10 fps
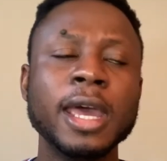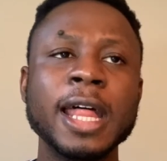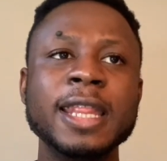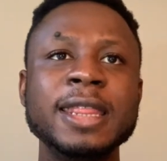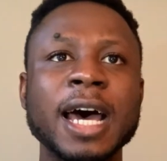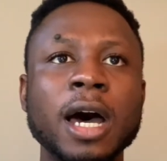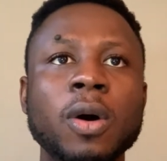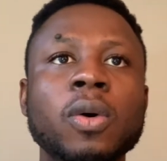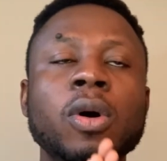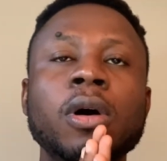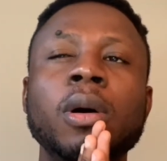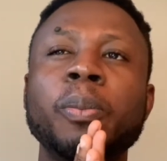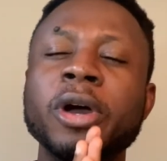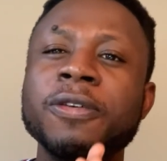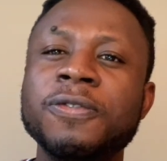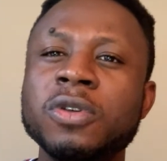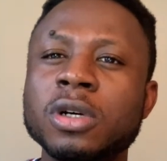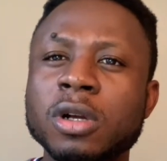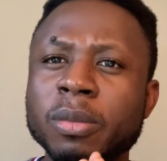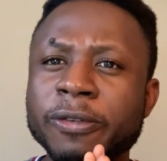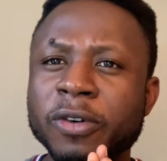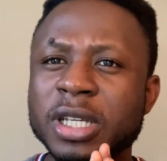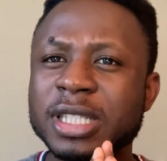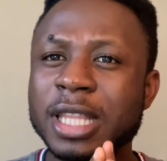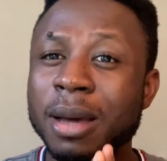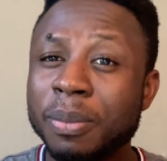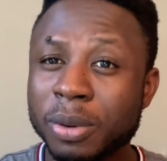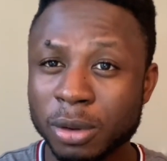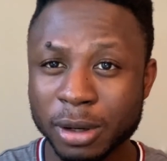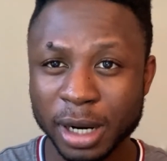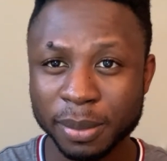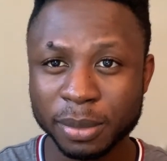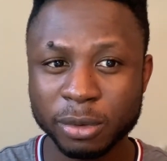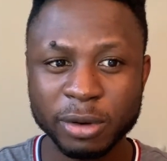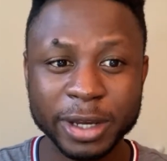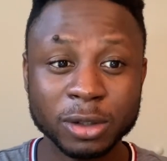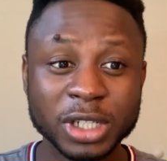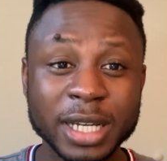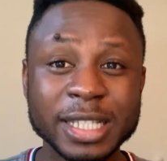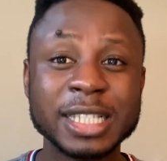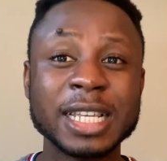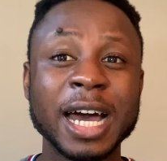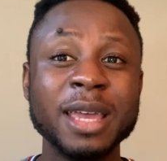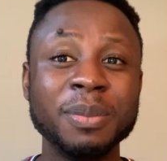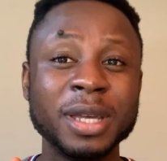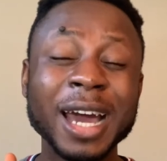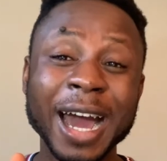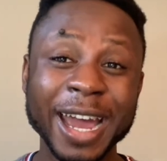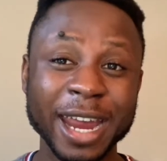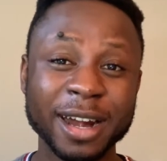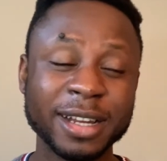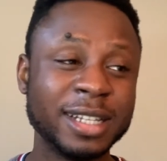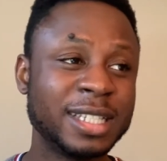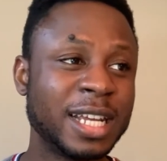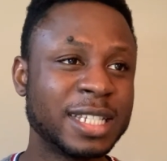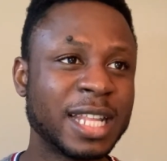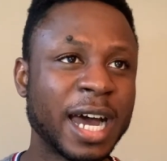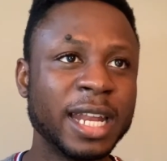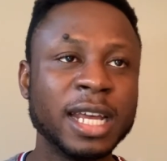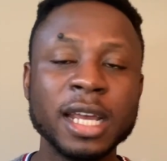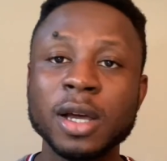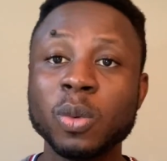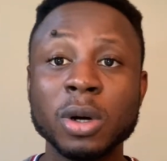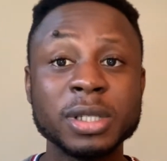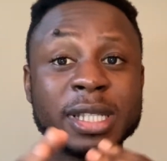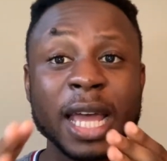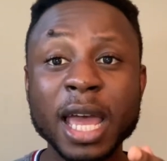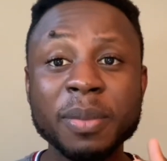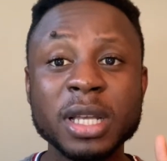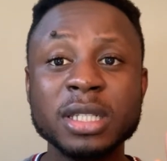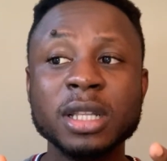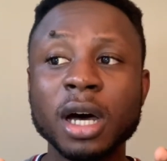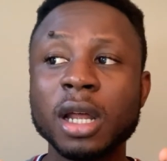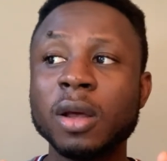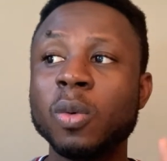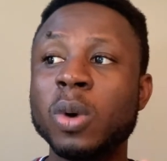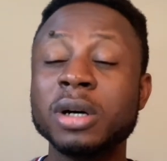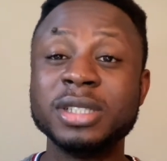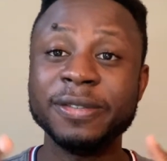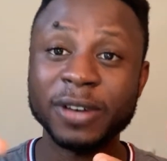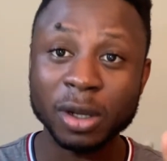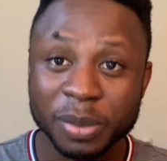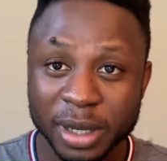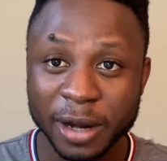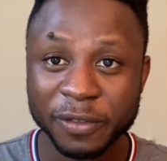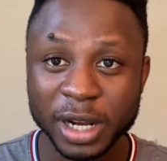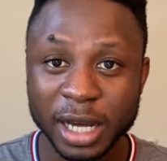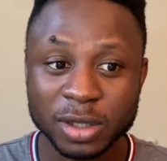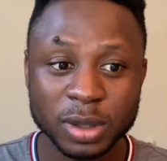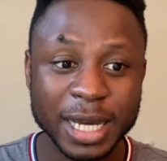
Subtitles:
Now, but if you're coming for a STEM program, right, your chances are a bit higher in the sense that, well, STEM is not well developed in Africa. So the